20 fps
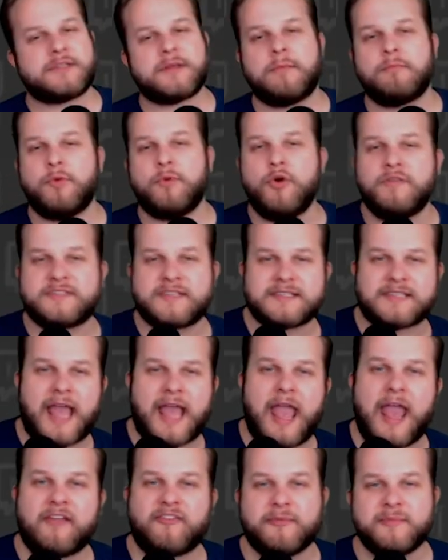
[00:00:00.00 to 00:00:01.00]
moves his
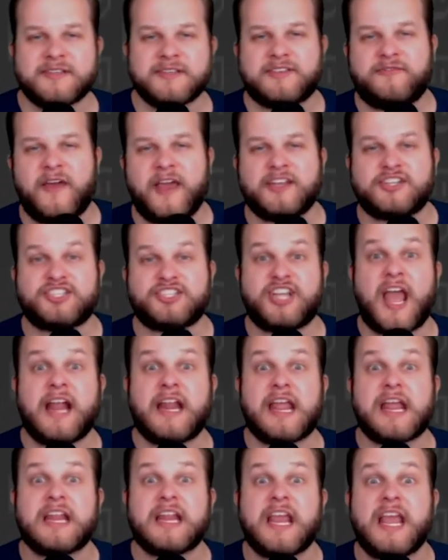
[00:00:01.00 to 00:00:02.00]
hand from his face,
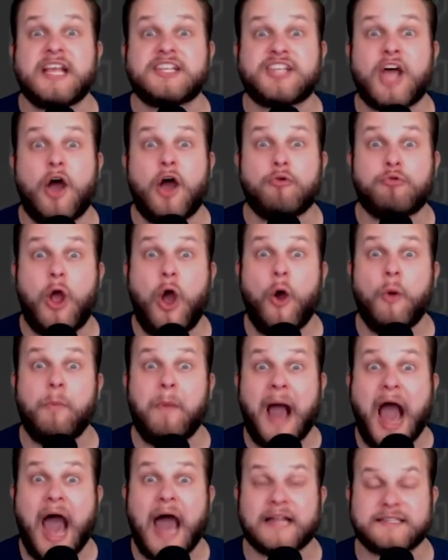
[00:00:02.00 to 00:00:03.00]
chat, and he's a
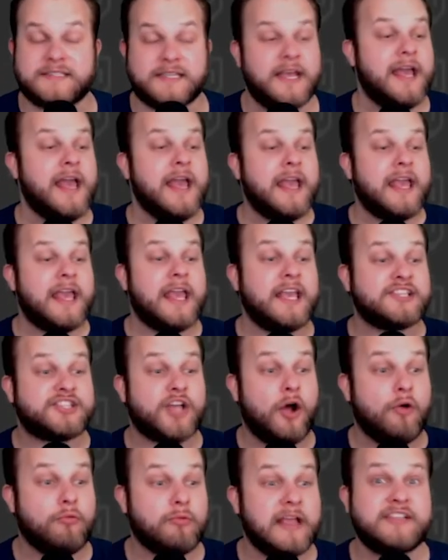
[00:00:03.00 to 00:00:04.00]
robot. He's
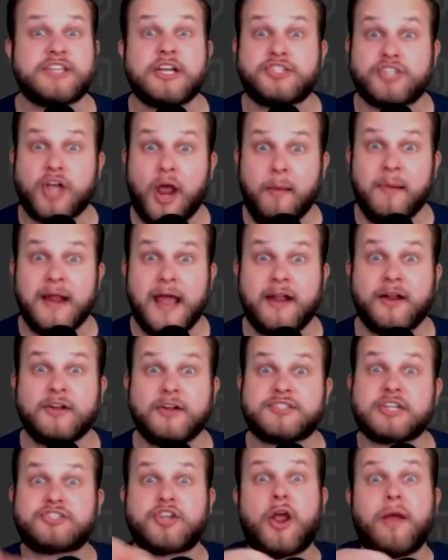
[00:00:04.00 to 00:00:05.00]
a Terminator.
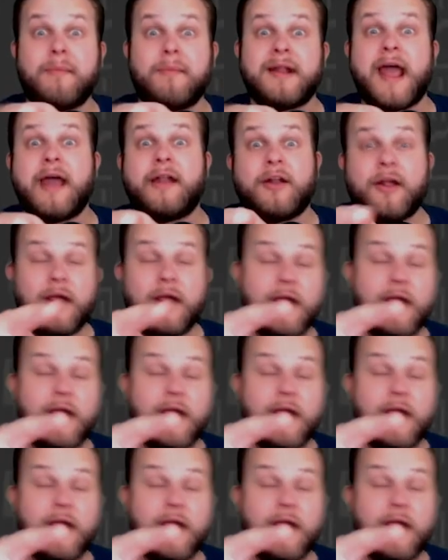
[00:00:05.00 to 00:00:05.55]
It's a Terminator.